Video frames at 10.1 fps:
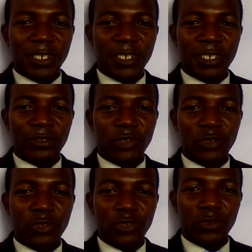in this
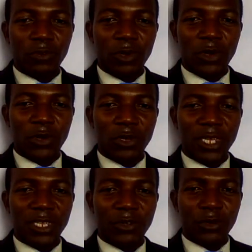YouTube
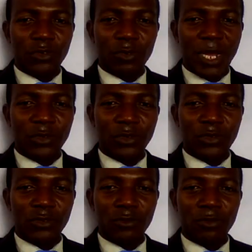or go to my
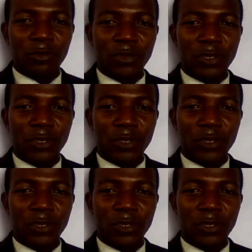YouTube